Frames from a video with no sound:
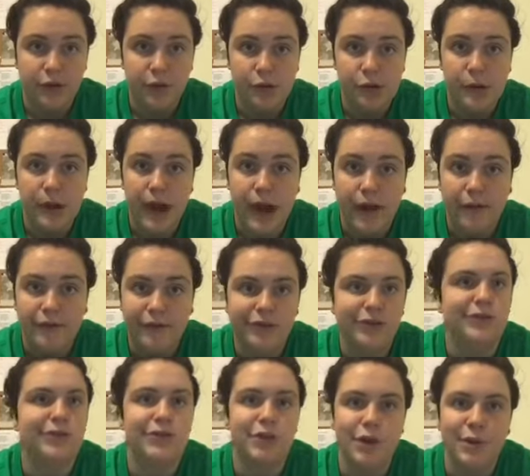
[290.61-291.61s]
and you have to
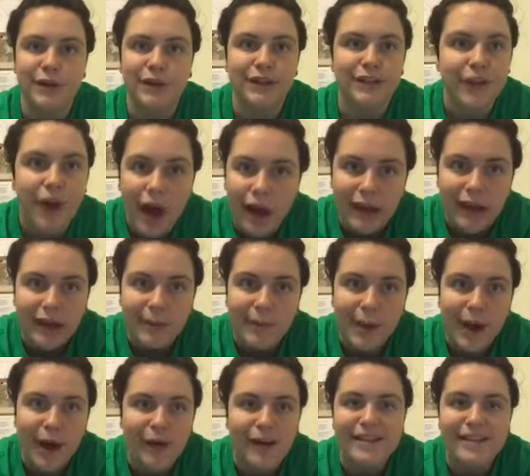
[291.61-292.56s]
just know what you're talking about.